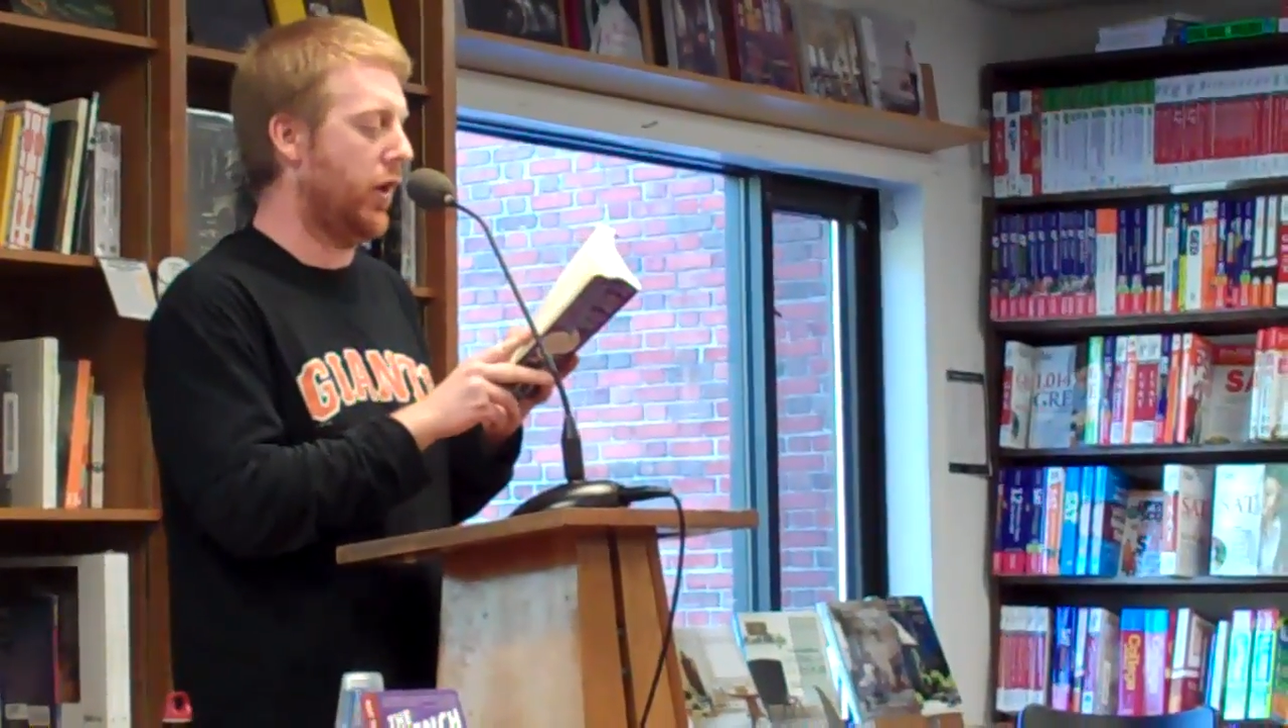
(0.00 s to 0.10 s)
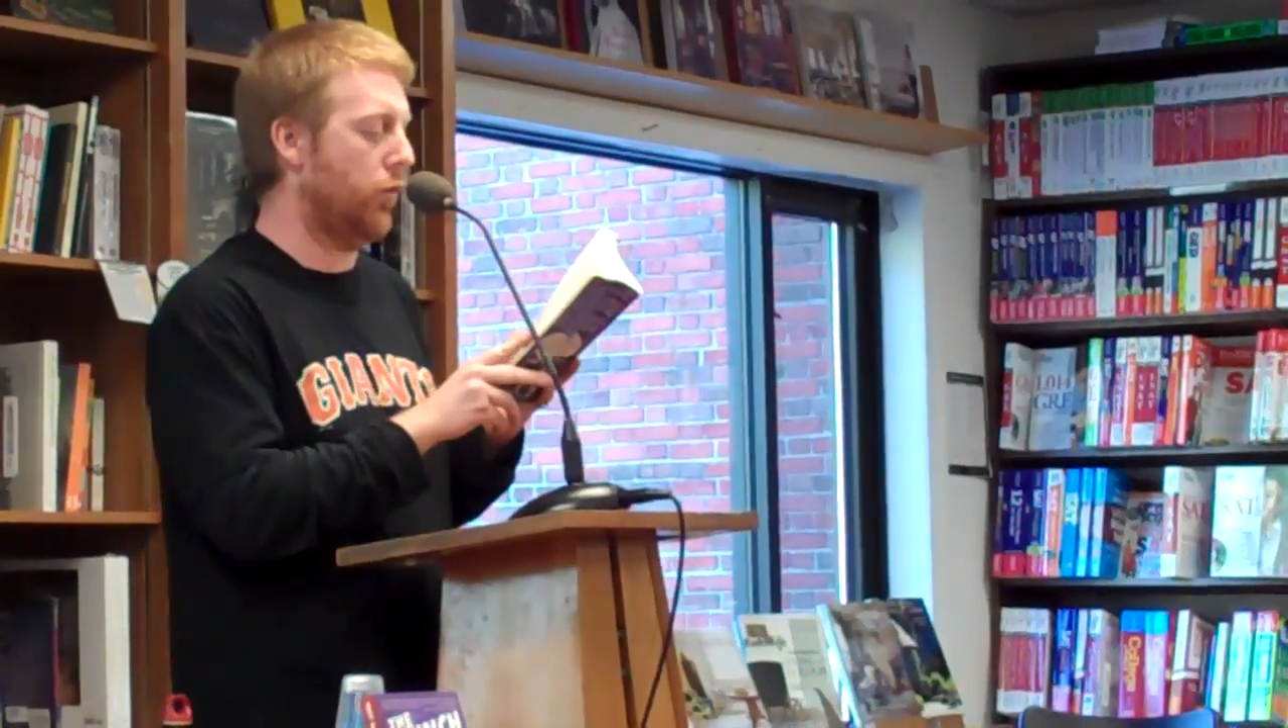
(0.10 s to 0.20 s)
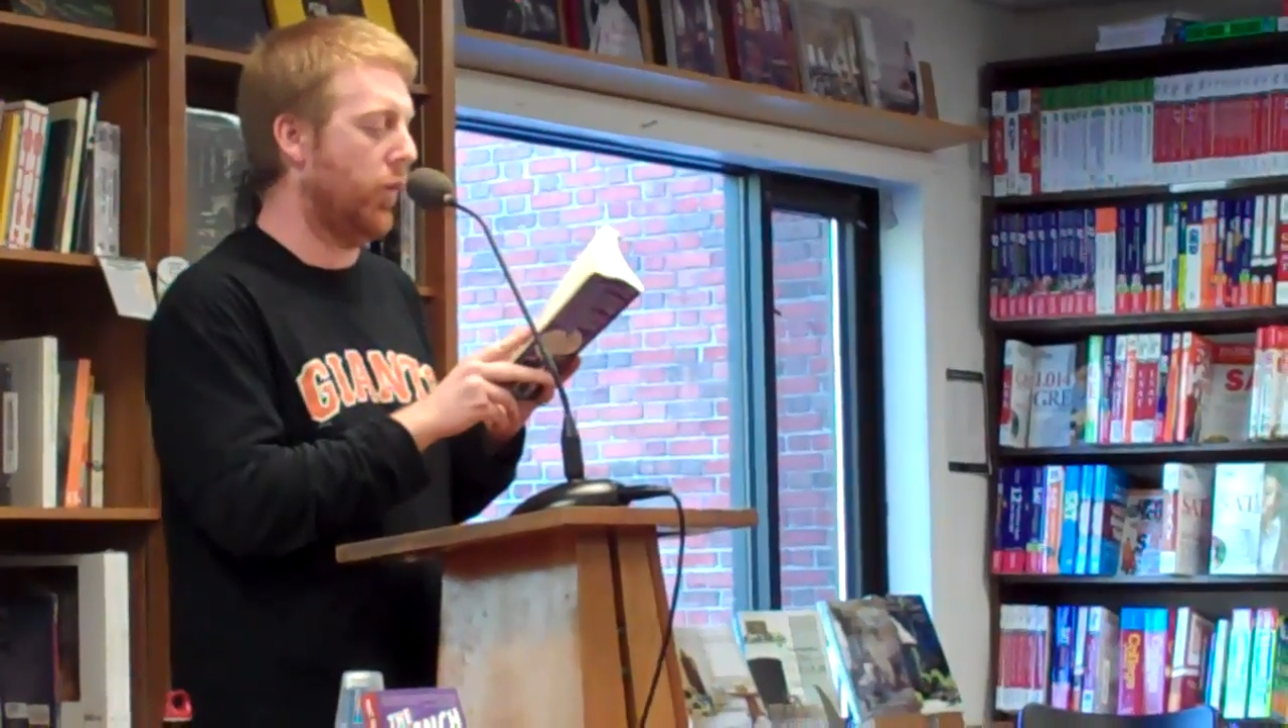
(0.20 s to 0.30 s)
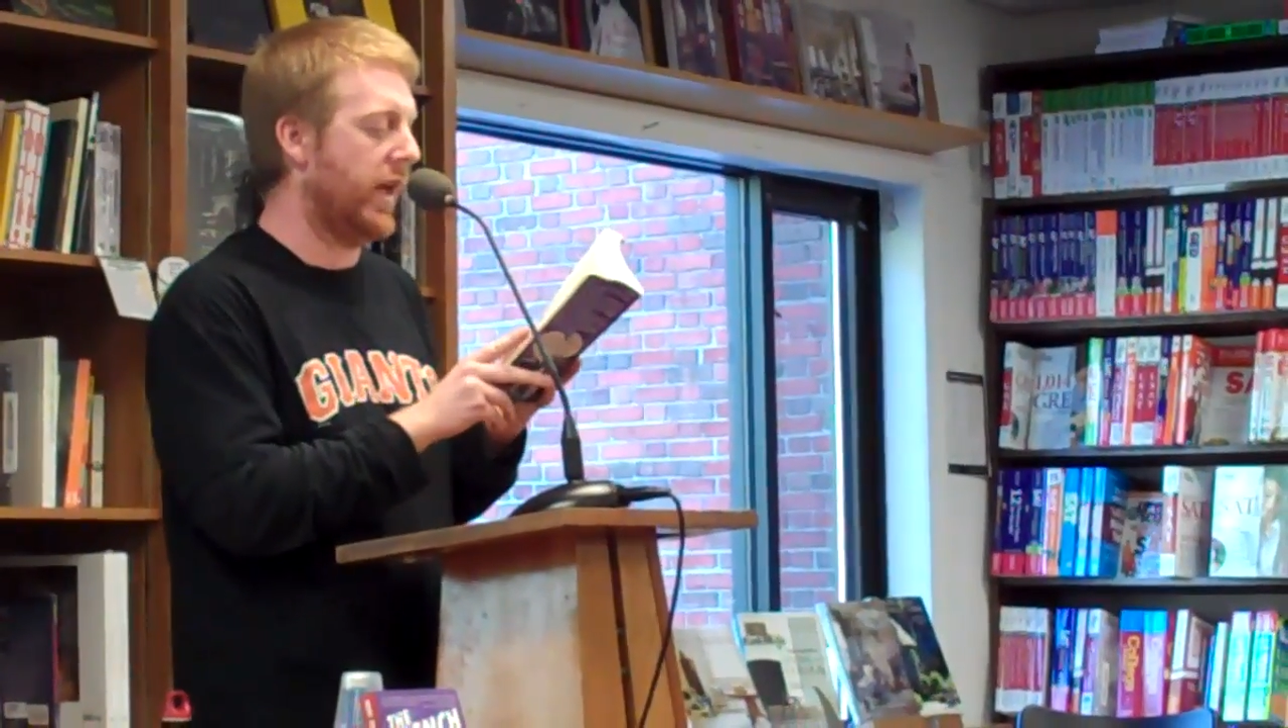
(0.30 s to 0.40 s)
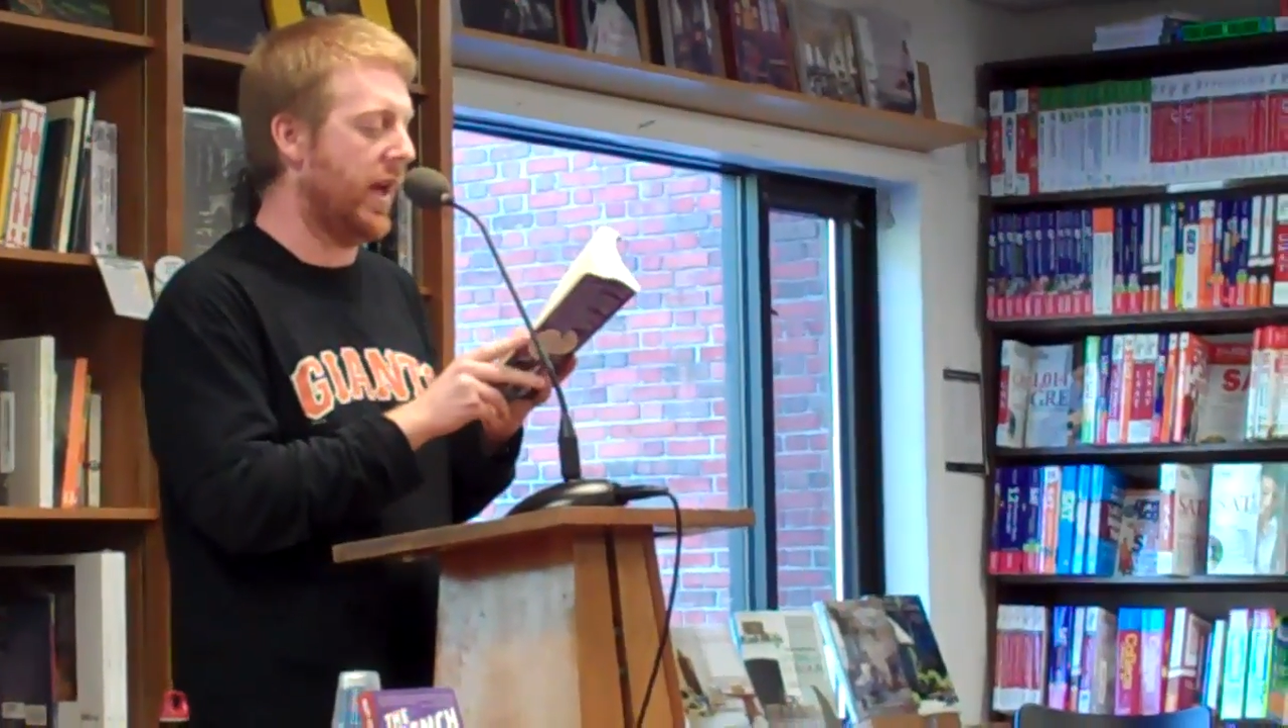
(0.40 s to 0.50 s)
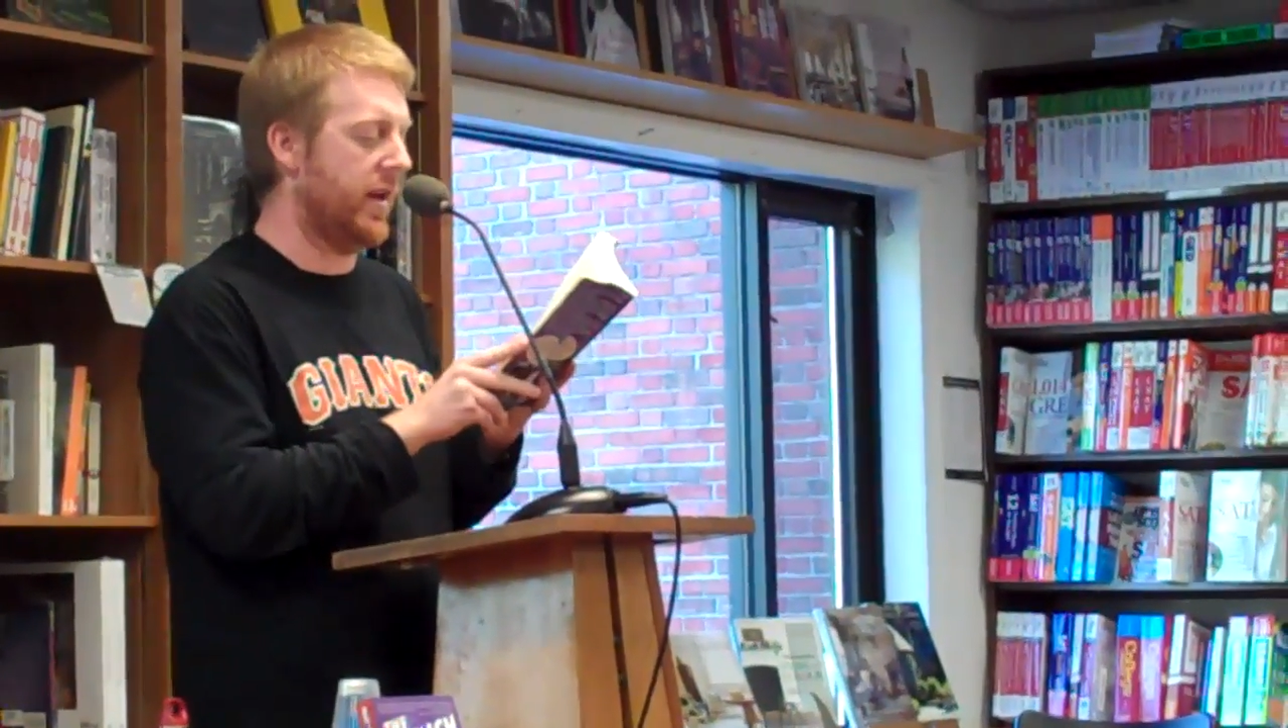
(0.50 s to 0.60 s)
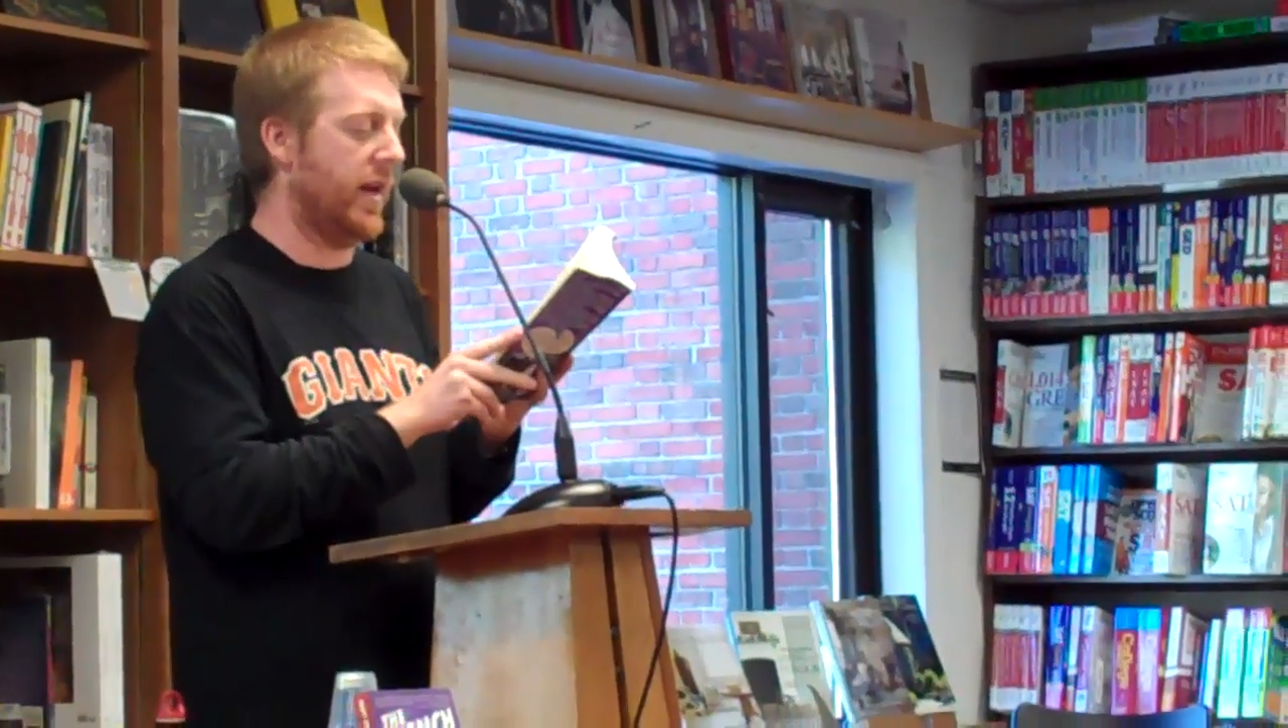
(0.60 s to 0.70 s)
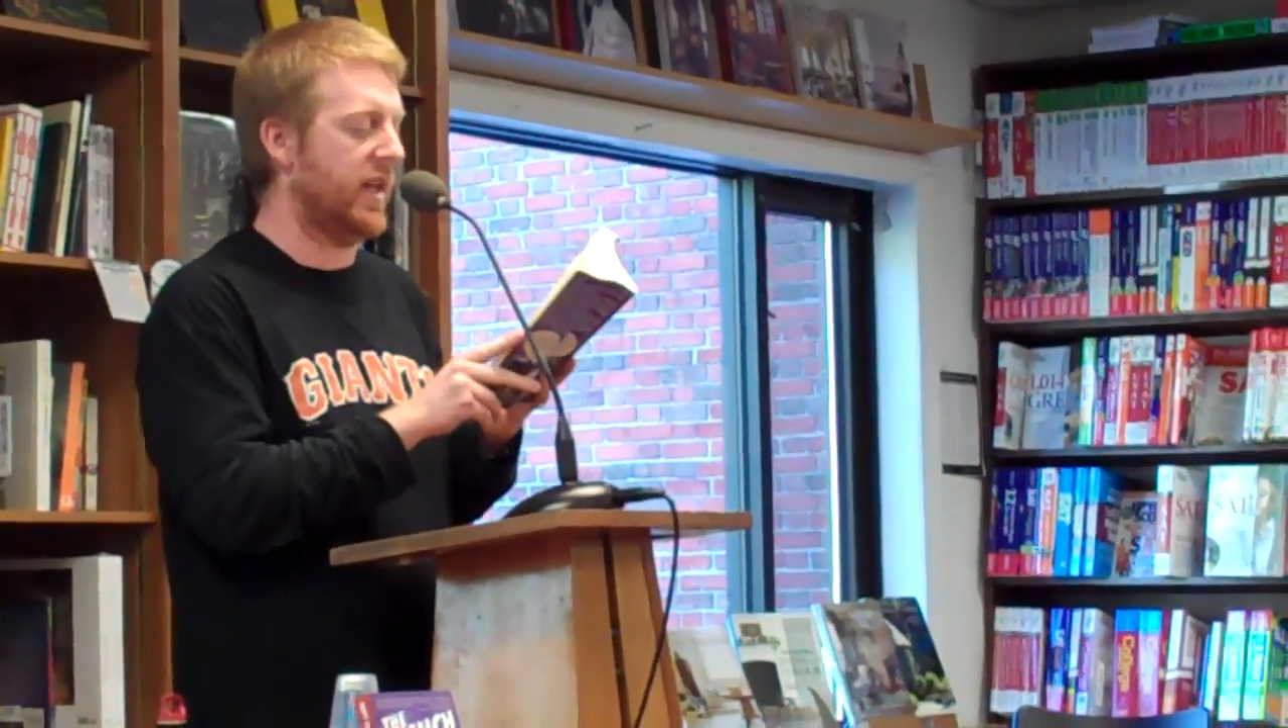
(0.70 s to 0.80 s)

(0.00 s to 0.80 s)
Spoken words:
on weekend